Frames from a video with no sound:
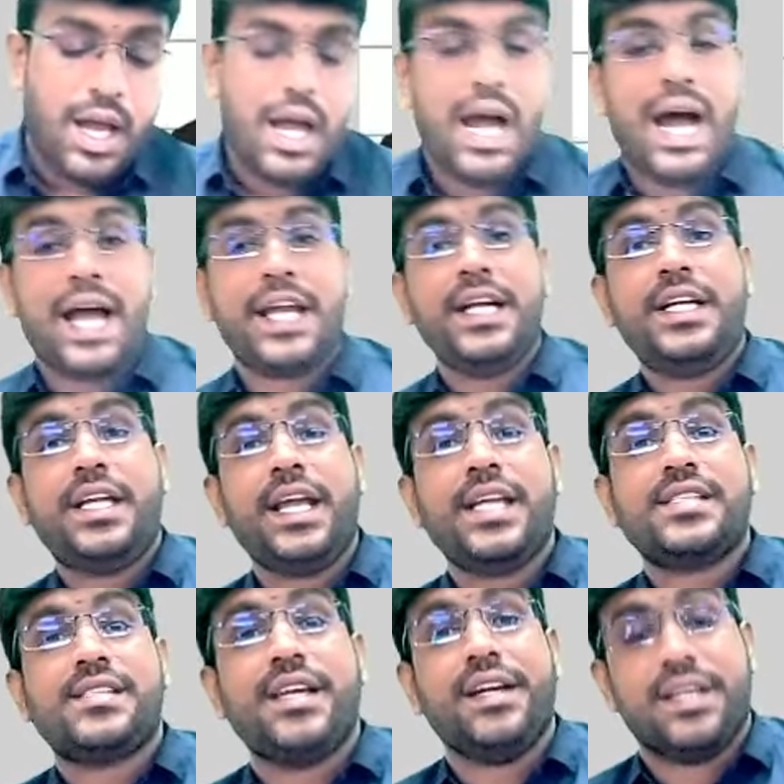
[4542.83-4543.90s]

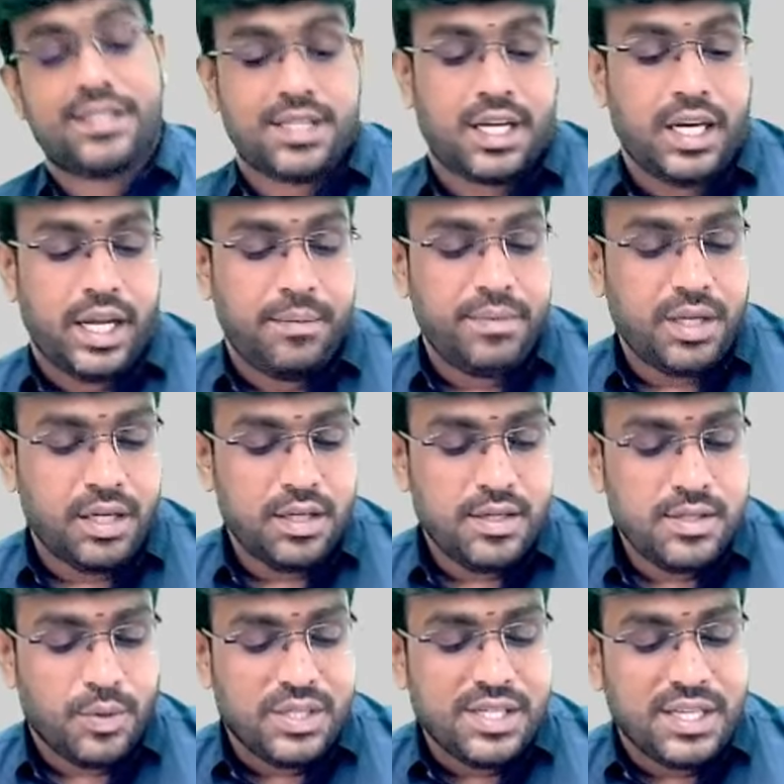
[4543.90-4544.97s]
ITC is claimed.
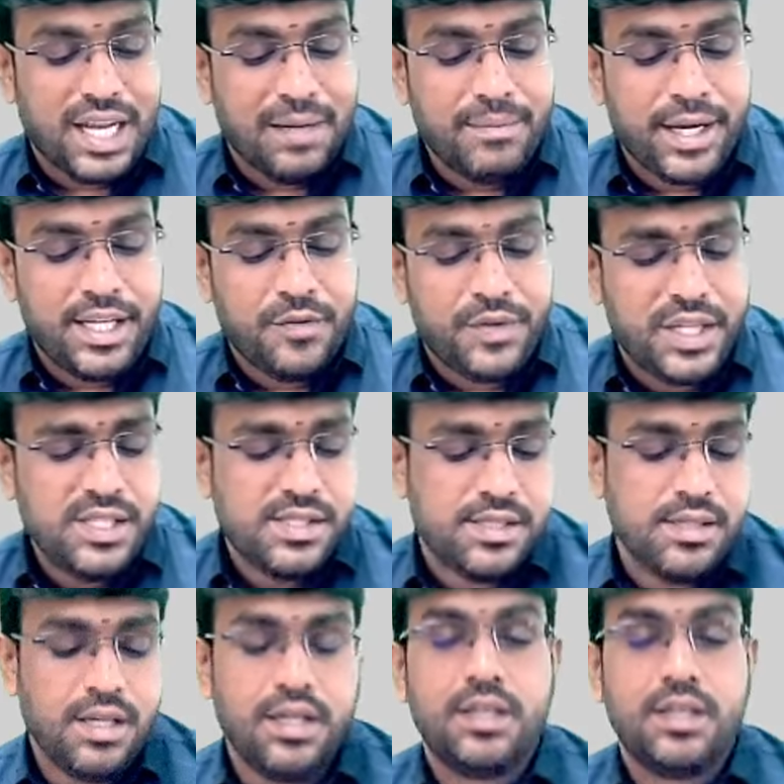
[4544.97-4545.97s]
So what is that line, my dear friends?